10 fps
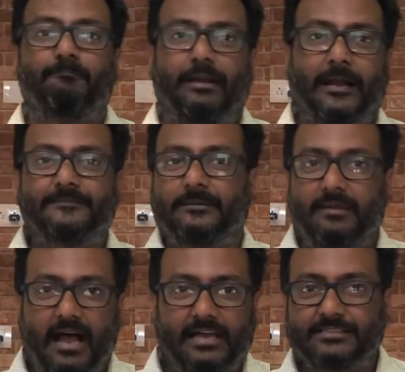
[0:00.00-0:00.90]
Pick up some
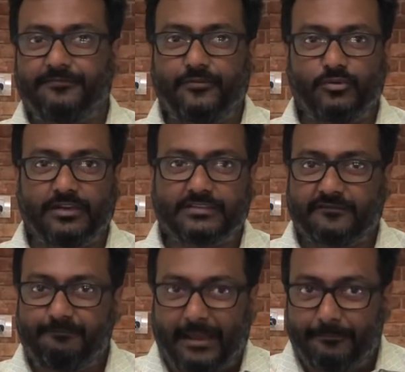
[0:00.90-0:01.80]
last few years
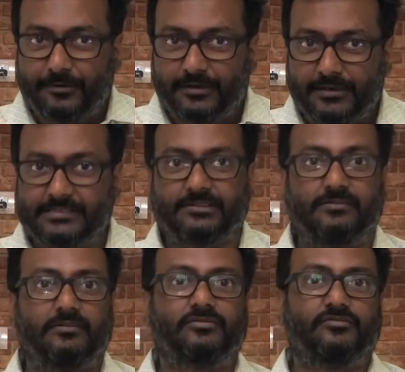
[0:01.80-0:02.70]
of papers and
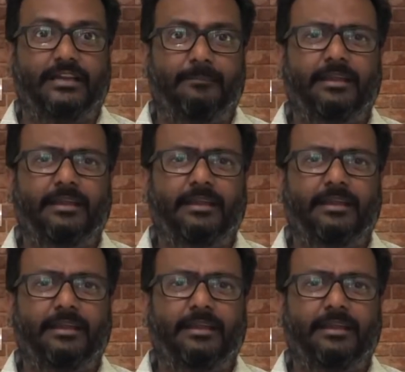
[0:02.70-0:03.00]
go through them.